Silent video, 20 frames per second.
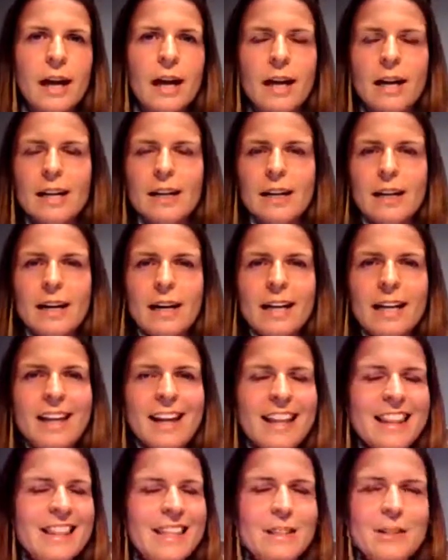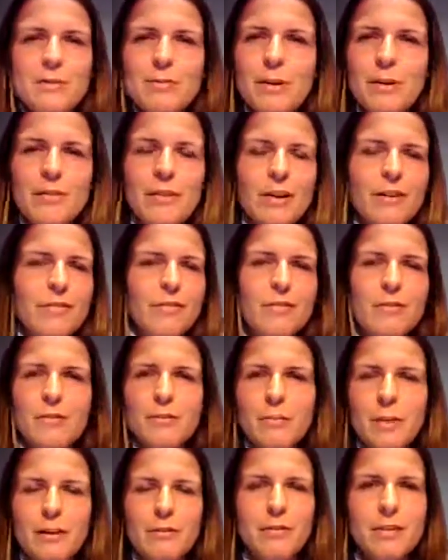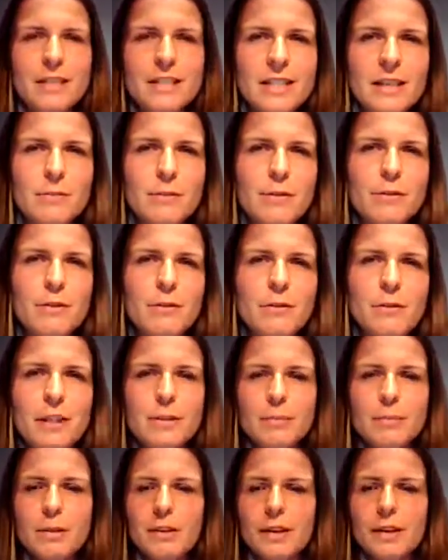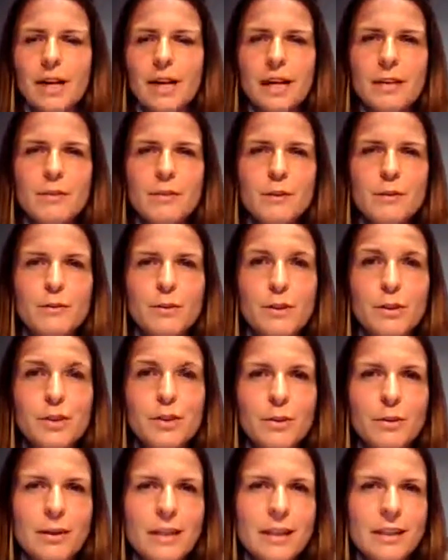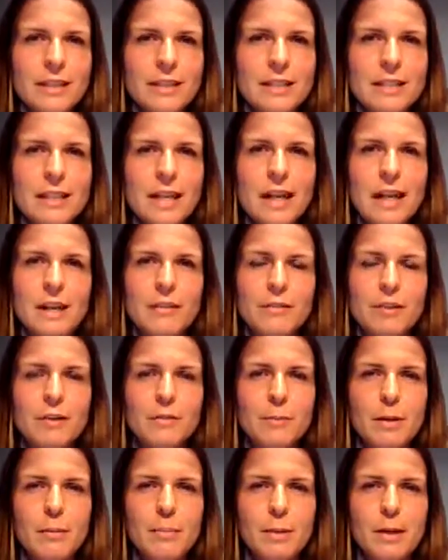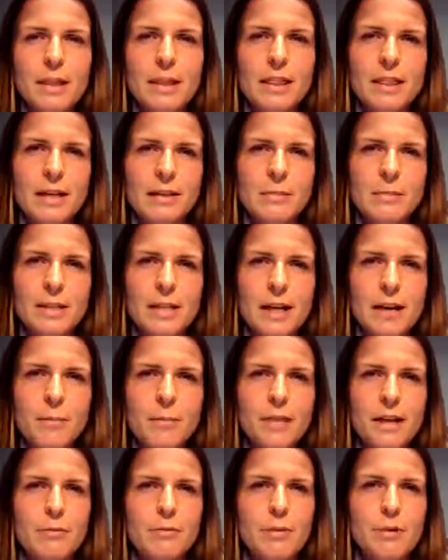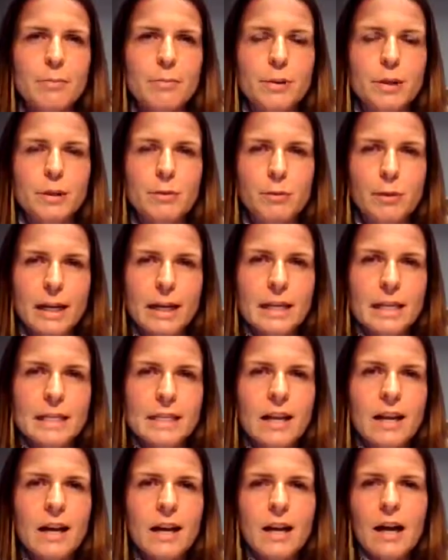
Uh, again, this is one of our my first time doing Facebook Live, so if you're joining us live, give me a big thumbs up. That would be great.